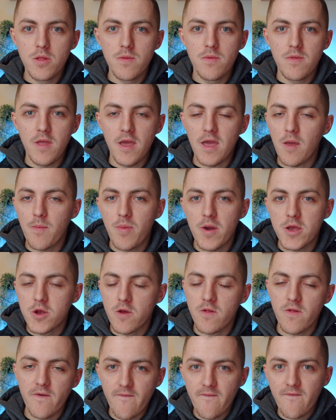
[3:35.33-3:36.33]
taking
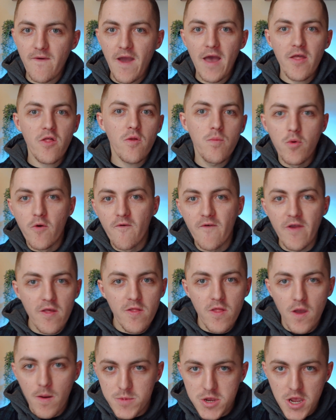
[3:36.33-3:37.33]
pictures of fast moving
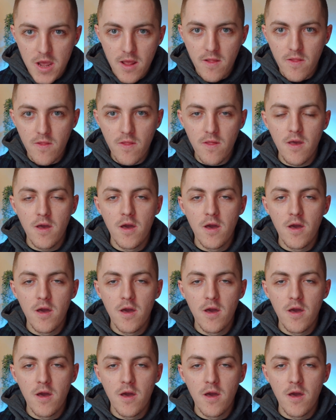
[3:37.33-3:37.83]
subjects,